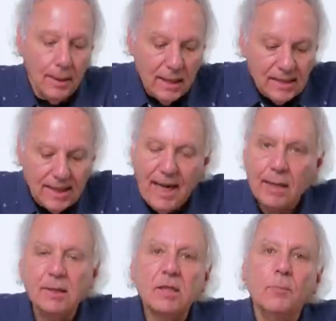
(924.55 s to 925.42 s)
Let's see how
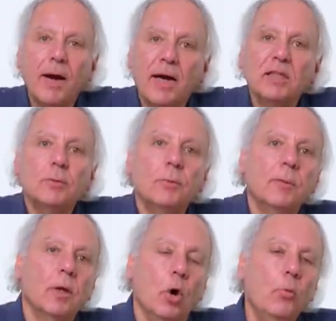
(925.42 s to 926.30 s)
this compares
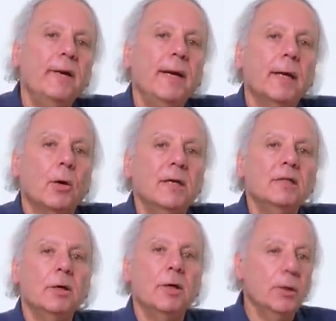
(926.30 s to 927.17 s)
with opening an
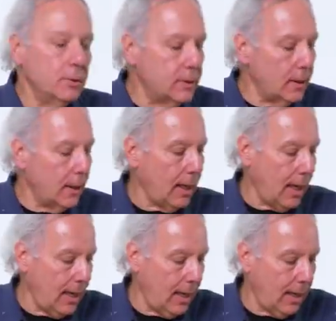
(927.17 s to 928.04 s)
oyster using
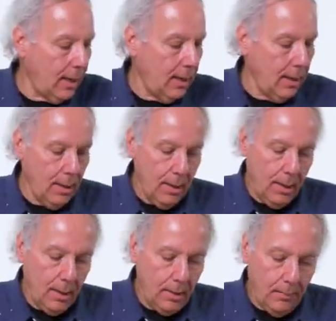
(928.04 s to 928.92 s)
a
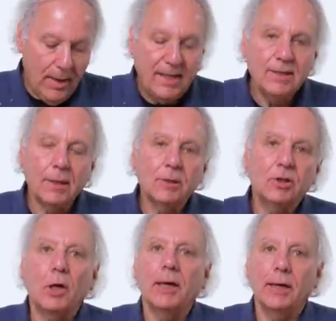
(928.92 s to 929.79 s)
basic
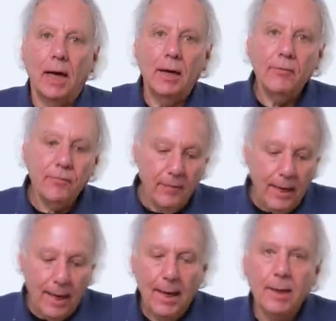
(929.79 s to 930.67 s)
shucking knife
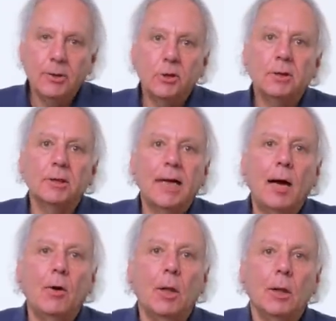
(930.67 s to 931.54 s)
and just a
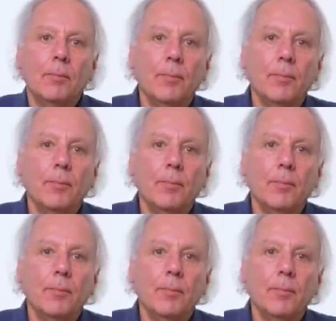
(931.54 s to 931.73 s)
towel.